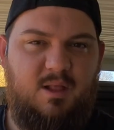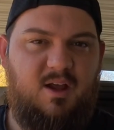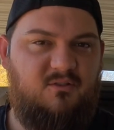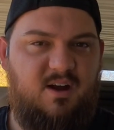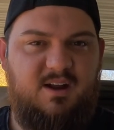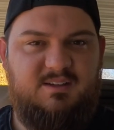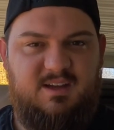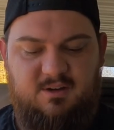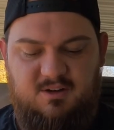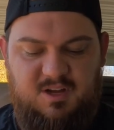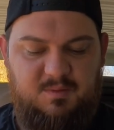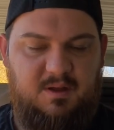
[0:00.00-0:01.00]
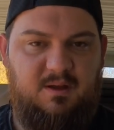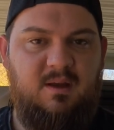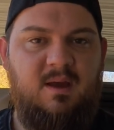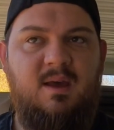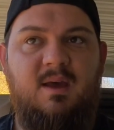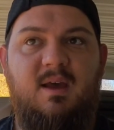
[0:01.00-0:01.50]
Black Friday sale or something,
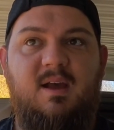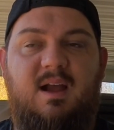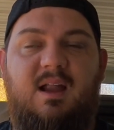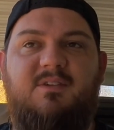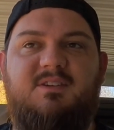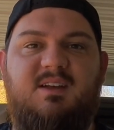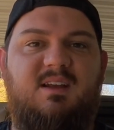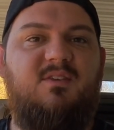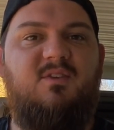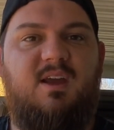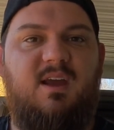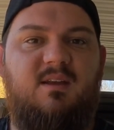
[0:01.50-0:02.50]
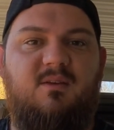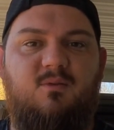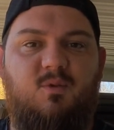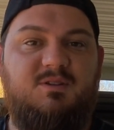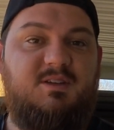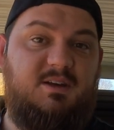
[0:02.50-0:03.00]
kind of a significant
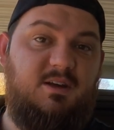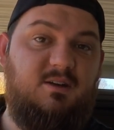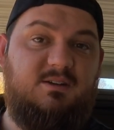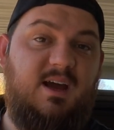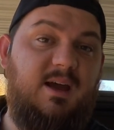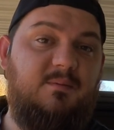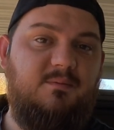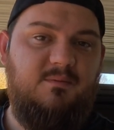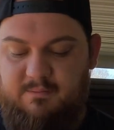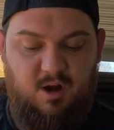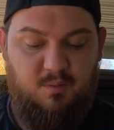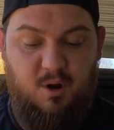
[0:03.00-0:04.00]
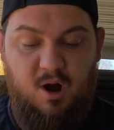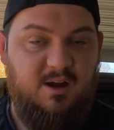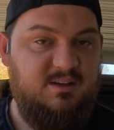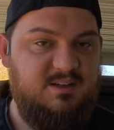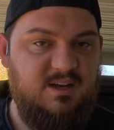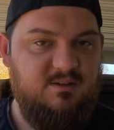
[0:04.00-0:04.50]
once a year type, you know,
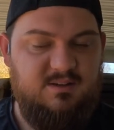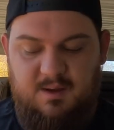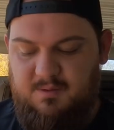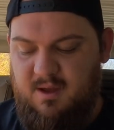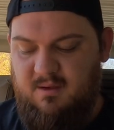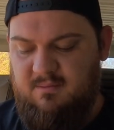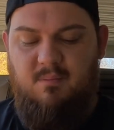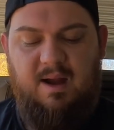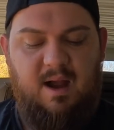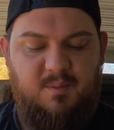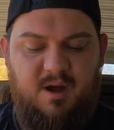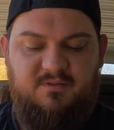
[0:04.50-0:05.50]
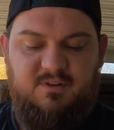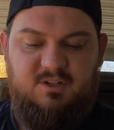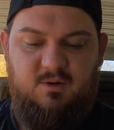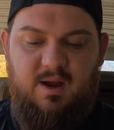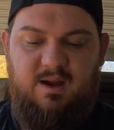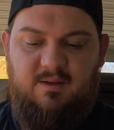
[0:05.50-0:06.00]
bargain sale type thing. I got mine for
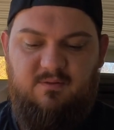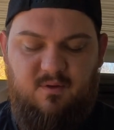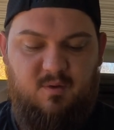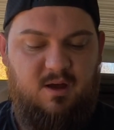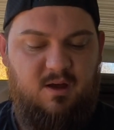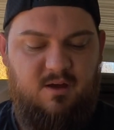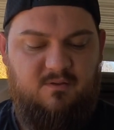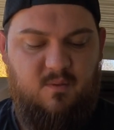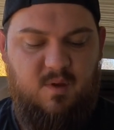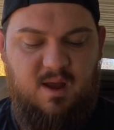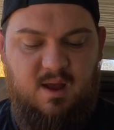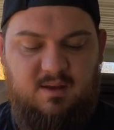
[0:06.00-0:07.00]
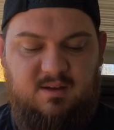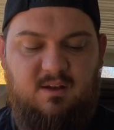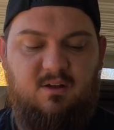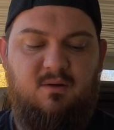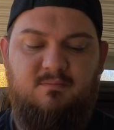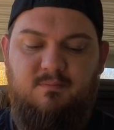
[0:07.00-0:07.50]
$280 from a
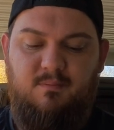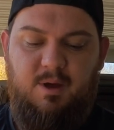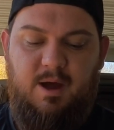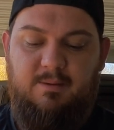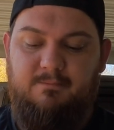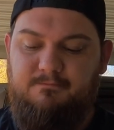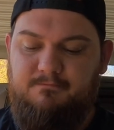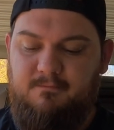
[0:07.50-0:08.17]
dealer, but